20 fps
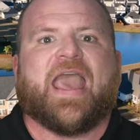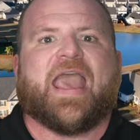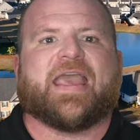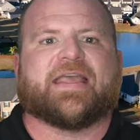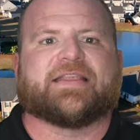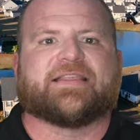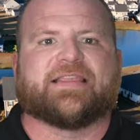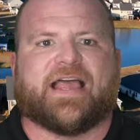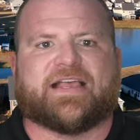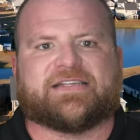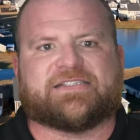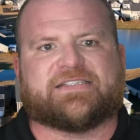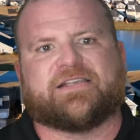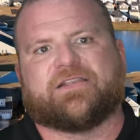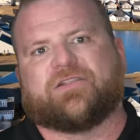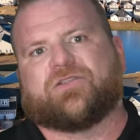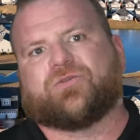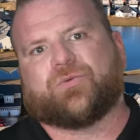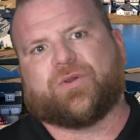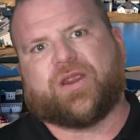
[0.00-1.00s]
in less
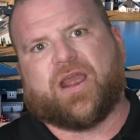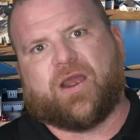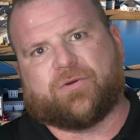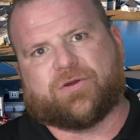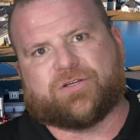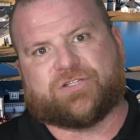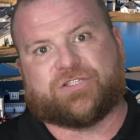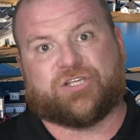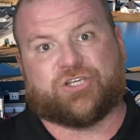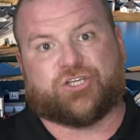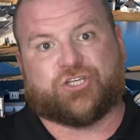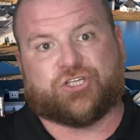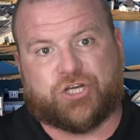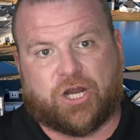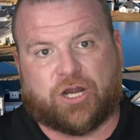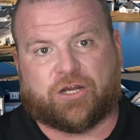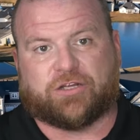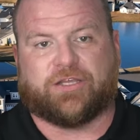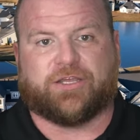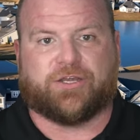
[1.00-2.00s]
than 3 hours to
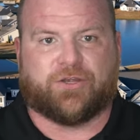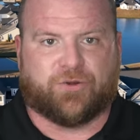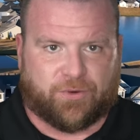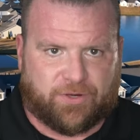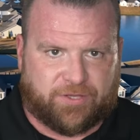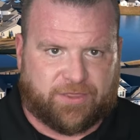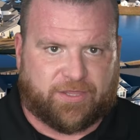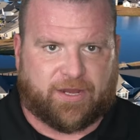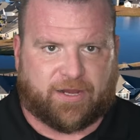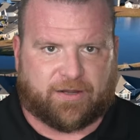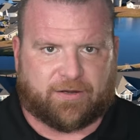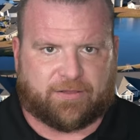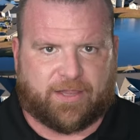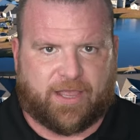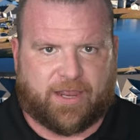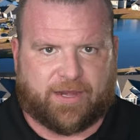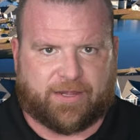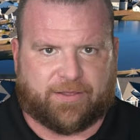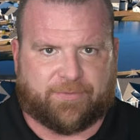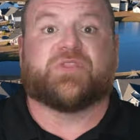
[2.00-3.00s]
Charlotte, North
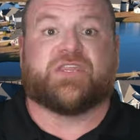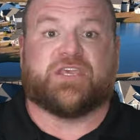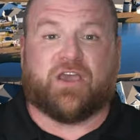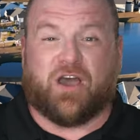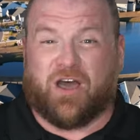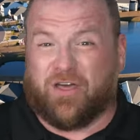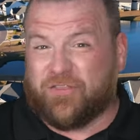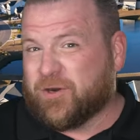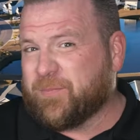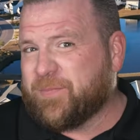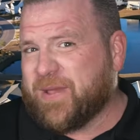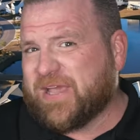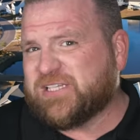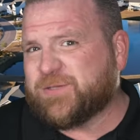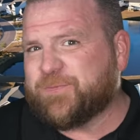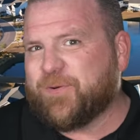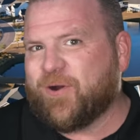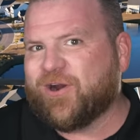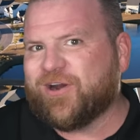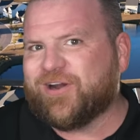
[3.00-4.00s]
Carolina. The other
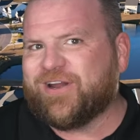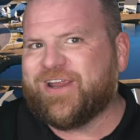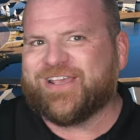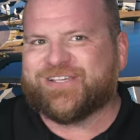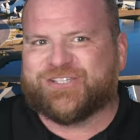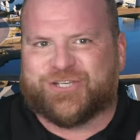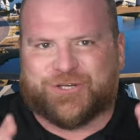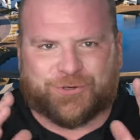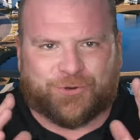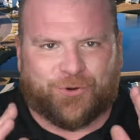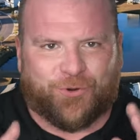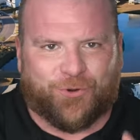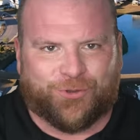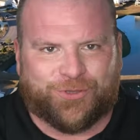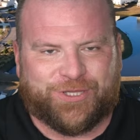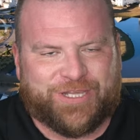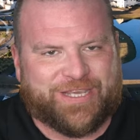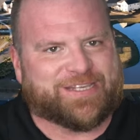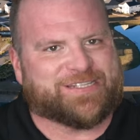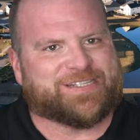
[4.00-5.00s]
best part is you're
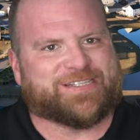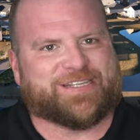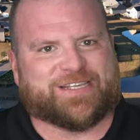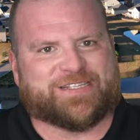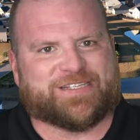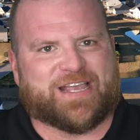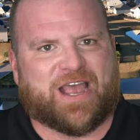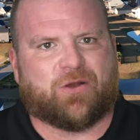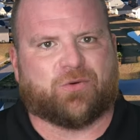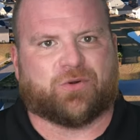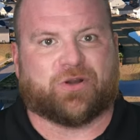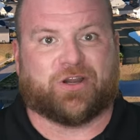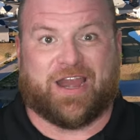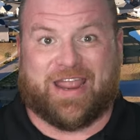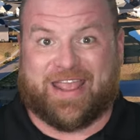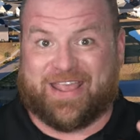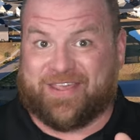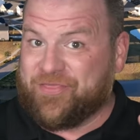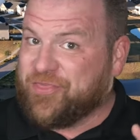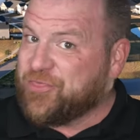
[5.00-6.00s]
only a 6 hour
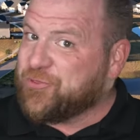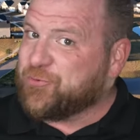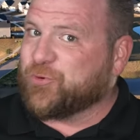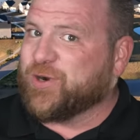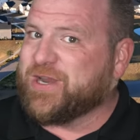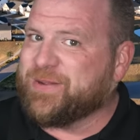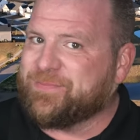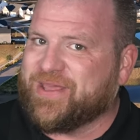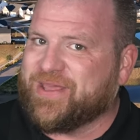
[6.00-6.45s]
and 3